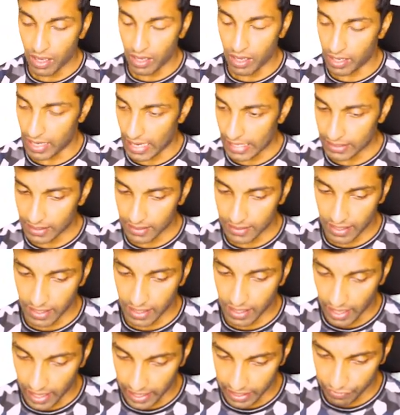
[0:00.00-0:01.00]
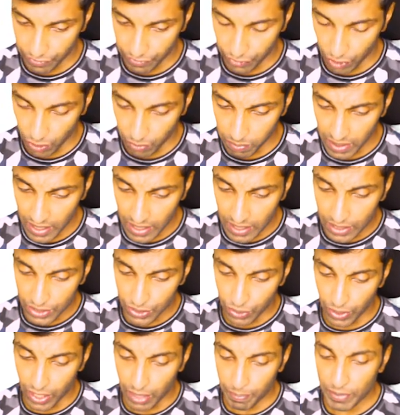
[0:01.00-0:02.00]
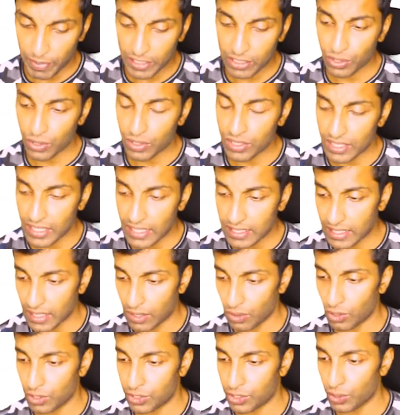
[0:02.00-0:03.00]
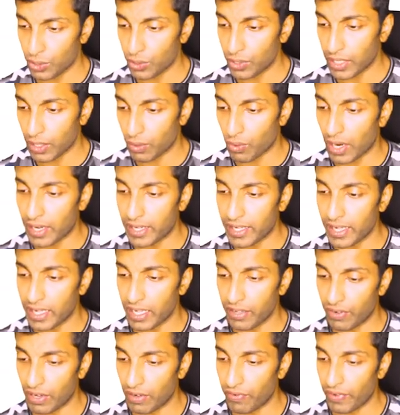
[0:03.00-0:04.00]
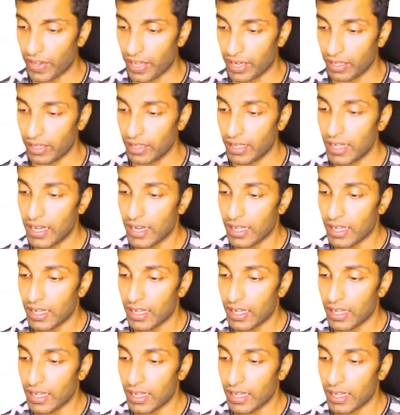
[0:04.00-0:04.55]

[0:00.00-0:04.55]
rice is a kharif crop, so it depends on season also, the quantity will vary.